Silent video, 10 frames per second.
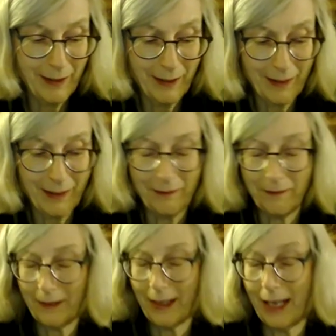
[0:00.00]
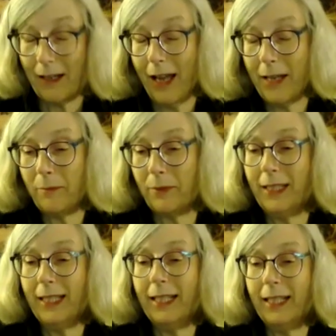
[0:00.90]
a lot of hype
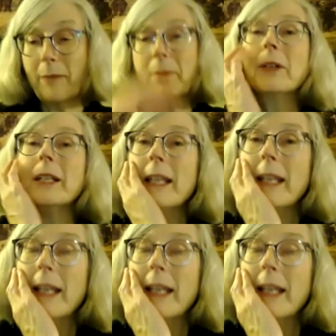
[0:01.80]
leading up to it.